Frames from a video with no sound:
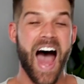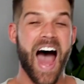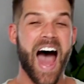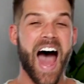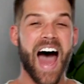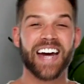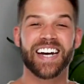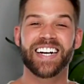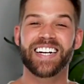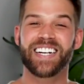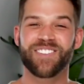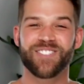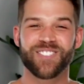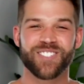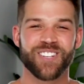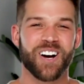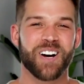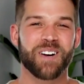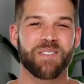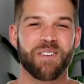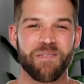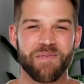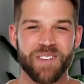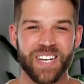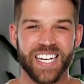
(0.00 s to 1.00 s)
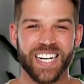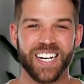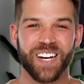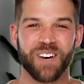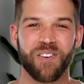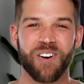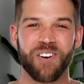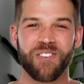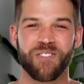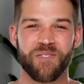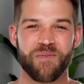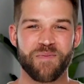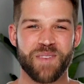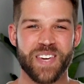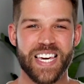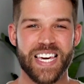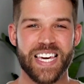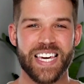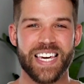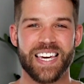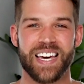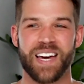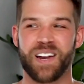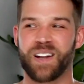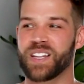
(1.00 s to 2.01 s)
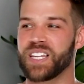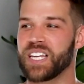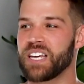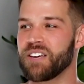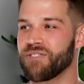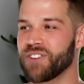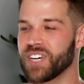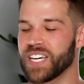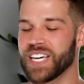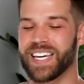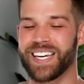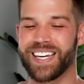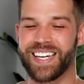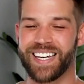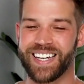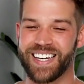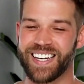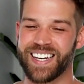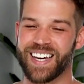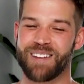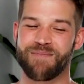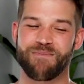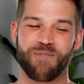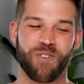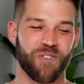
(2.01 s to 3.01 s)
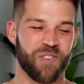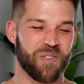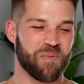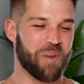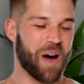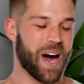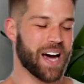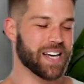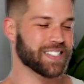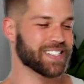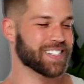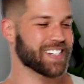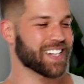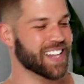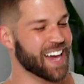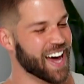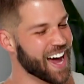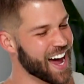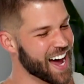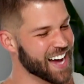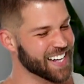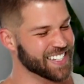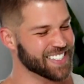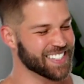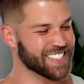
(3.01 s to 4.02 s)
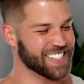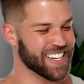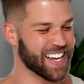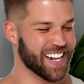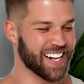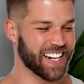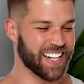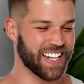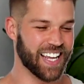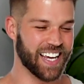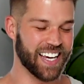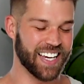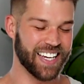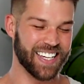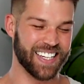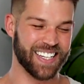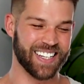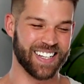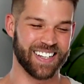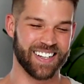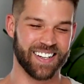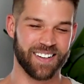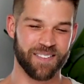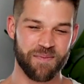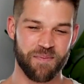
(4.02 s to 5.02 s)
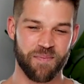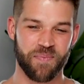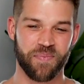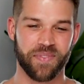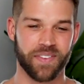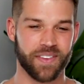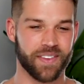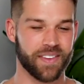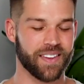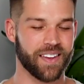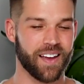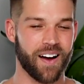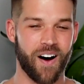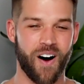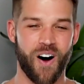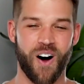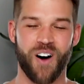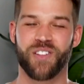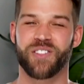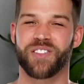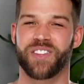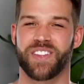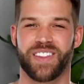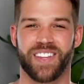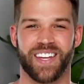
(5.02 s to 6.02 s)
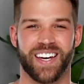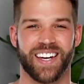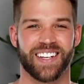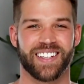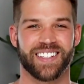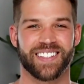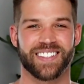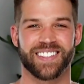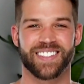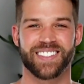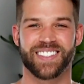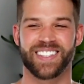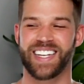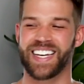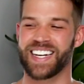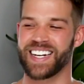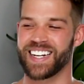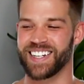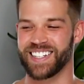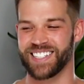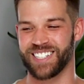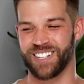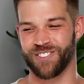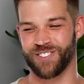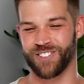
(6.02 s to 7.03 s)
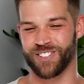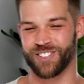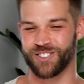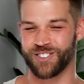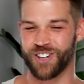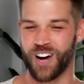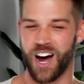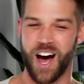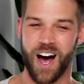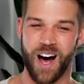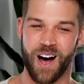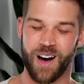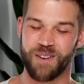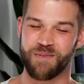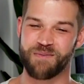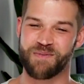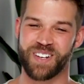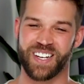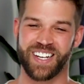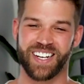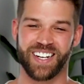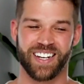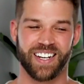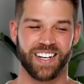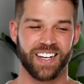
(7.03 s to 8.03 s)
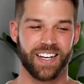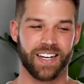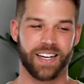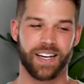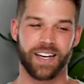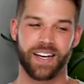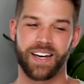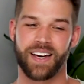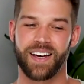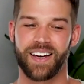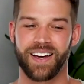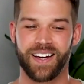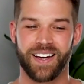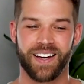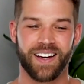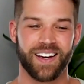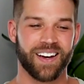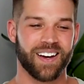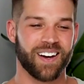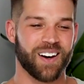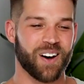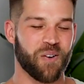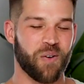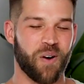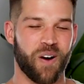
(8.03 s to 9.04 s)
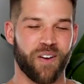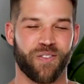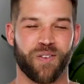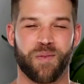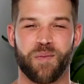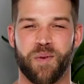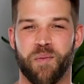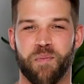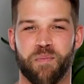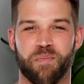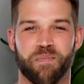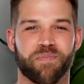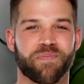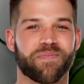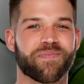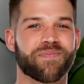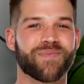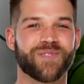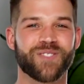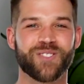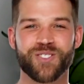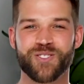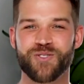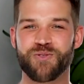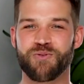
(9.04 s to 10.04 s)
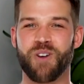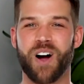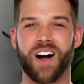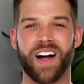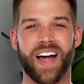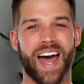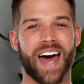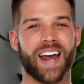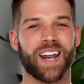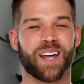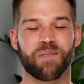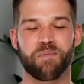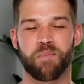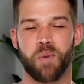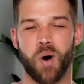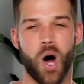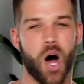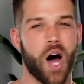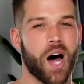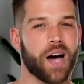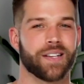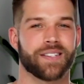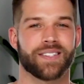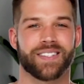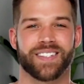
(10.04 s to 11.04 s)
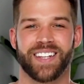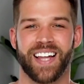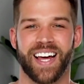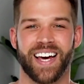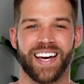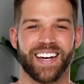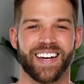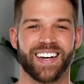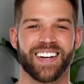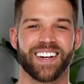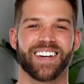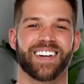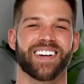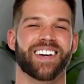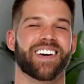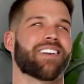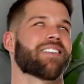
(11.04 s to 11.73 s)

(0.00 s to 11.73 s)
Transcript: I didn't even talk about me getting away from E and leaving E and moving past that and like all the things. Getting a different job, getting away from a drug addict boss, like